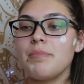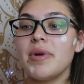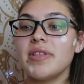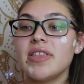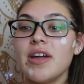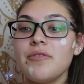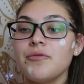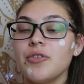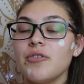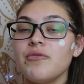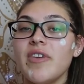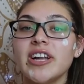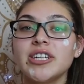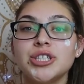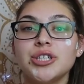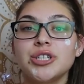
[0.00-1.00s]
But then for
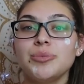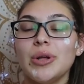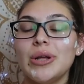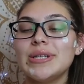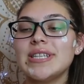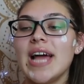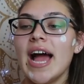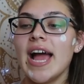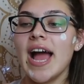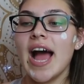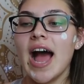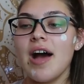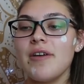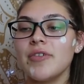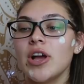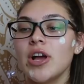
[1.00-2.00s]
vegetables, I
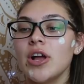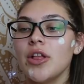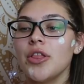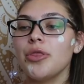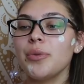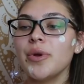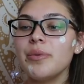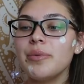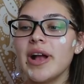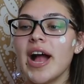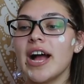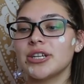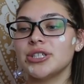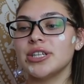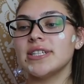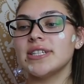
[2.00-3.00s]
have three
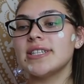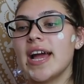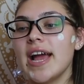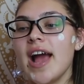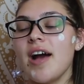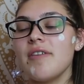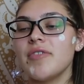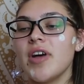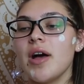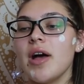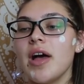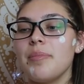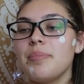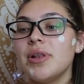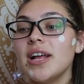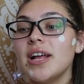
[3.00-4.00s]
reactions. I have
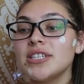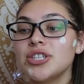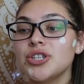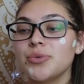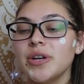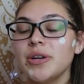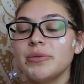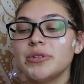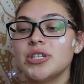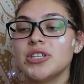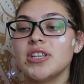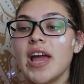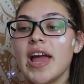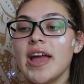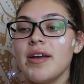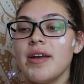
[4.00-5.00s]
a plus three, which
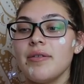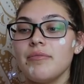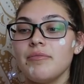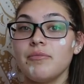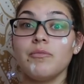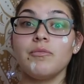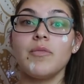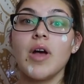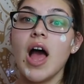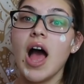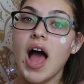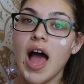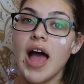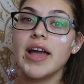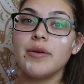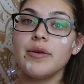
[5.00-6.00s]
is a
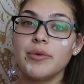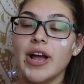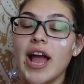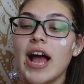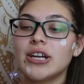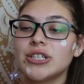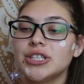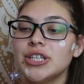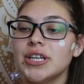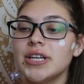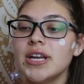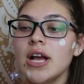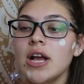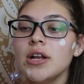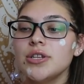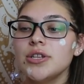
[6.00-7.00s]
high
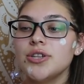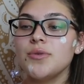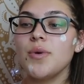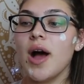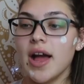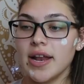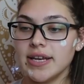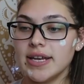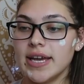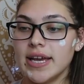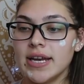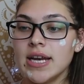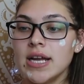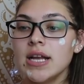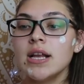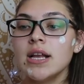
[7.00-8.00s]
reaction to
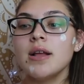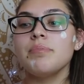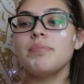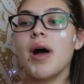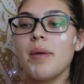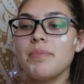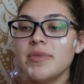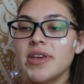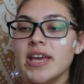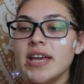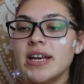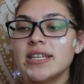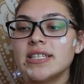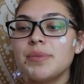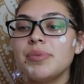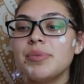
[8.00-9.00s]
onion.
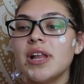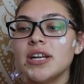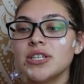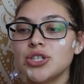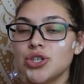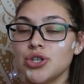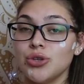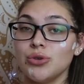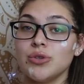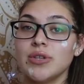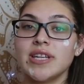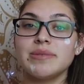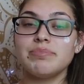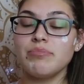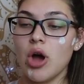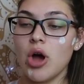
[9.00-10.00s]
Pumpkin is a plus two, so
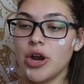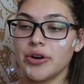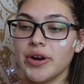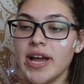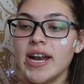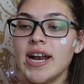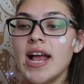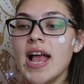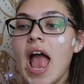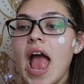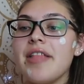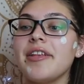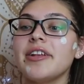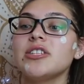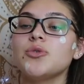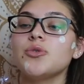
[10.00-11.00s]
that's moderate.
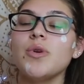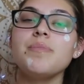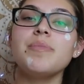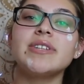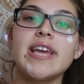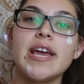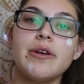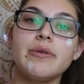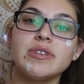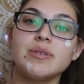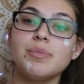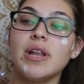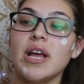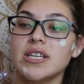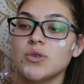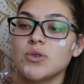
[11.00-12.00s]
And then sweet potato is
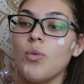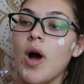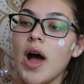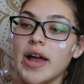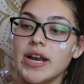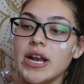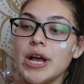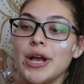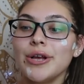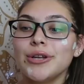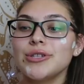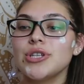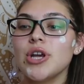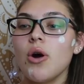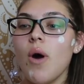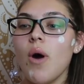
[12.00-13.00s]
plus one.
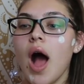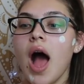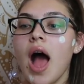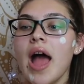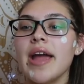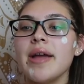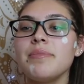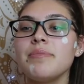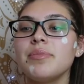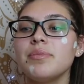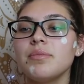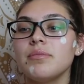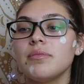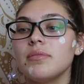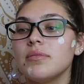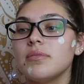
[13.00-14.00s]
So
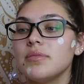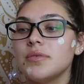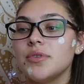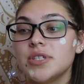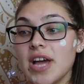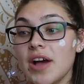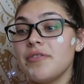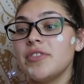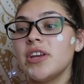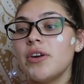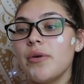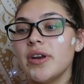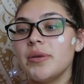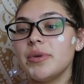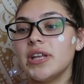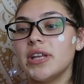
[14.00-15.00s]
I'm definitely
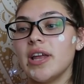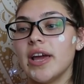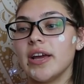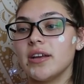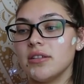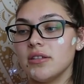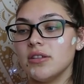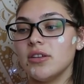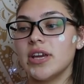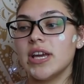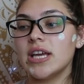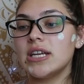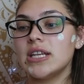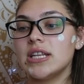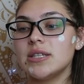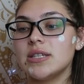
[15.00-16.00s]
going to be like
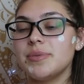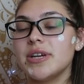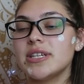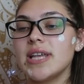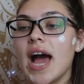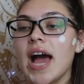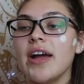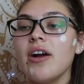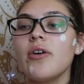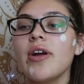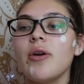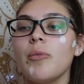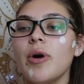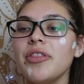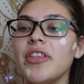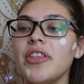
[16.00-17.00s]
looking into this because I,
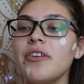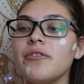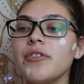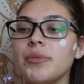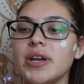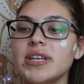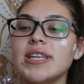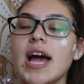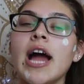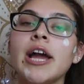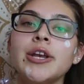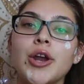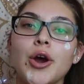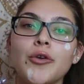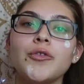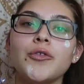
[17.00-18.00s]
okay, one thing for me is I
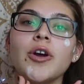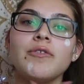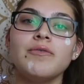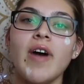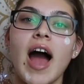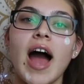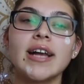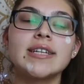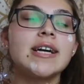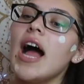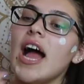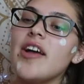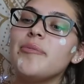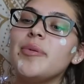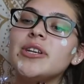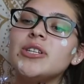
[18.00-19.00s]
know for a fact,
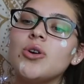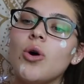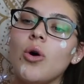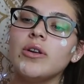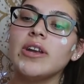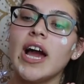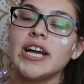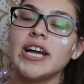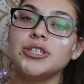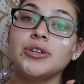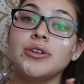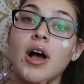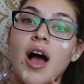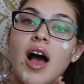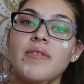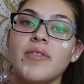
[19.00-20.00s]
I have been told I should
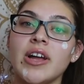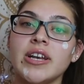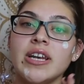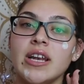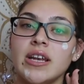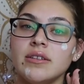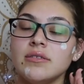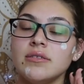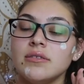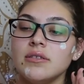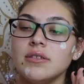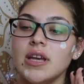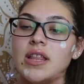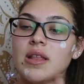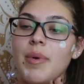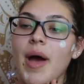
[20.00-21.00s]
not have
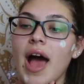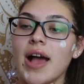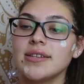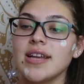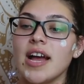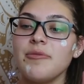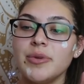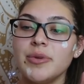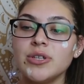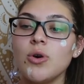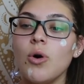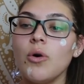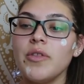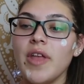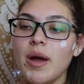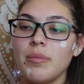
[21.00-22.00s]
onion in the past. I've been
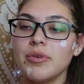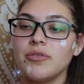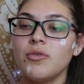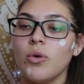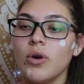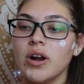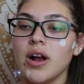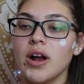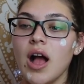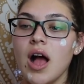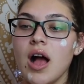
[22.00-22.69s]
told that before.